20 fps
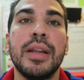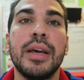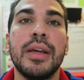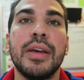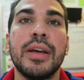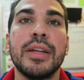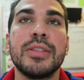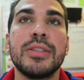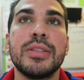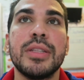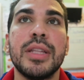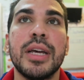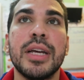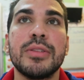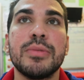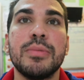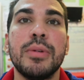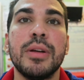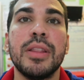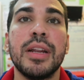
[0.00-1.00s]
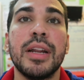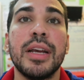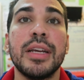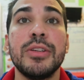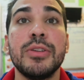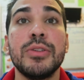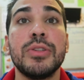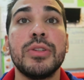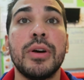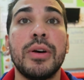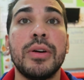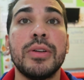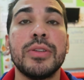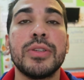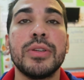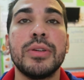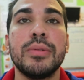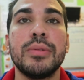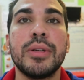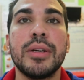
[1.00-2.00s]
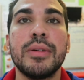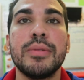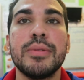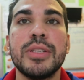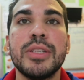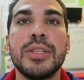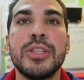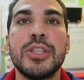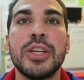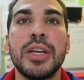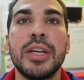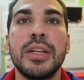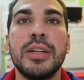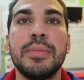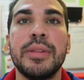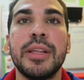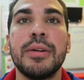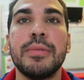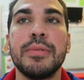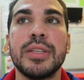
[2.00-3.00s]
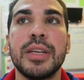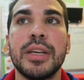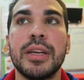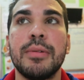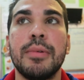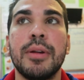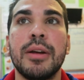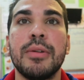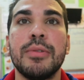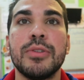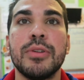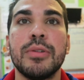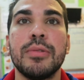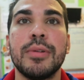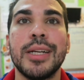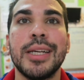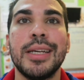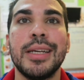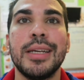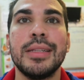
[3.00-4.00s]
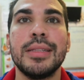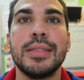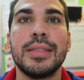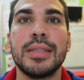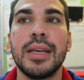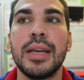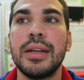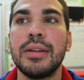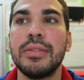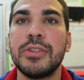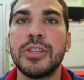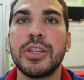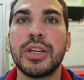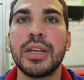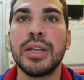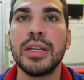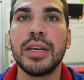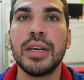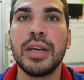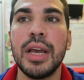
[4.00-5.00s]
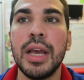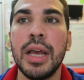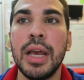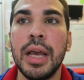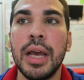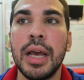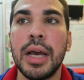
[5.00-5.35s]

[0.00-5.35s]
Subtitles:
Now that's one that I used also when I was in China, but that was like when I was already inside of China.